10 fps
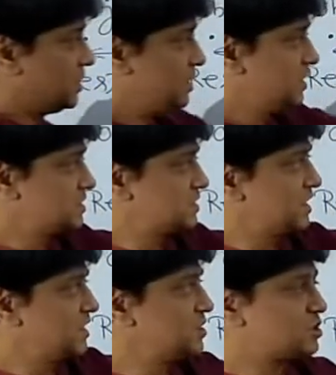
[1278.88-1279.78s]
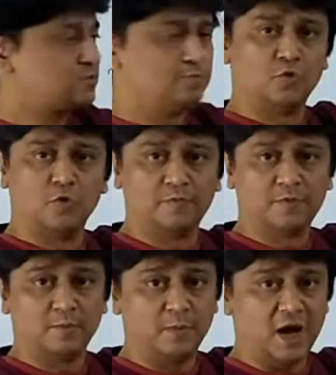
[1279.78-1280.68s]
Distance
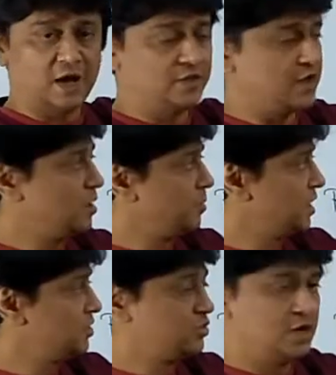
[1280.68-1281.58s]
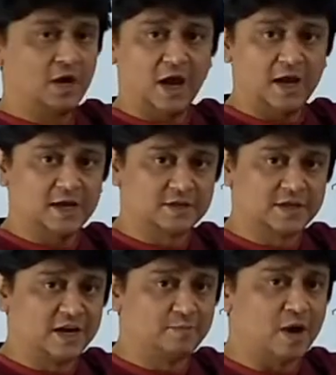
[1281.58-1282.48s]
moved by the image as
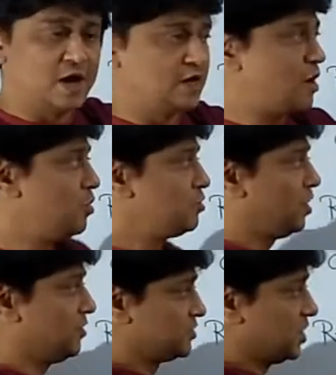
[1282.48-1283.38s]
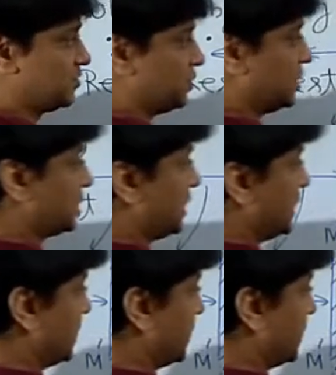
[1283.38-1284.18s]
seen by ground observer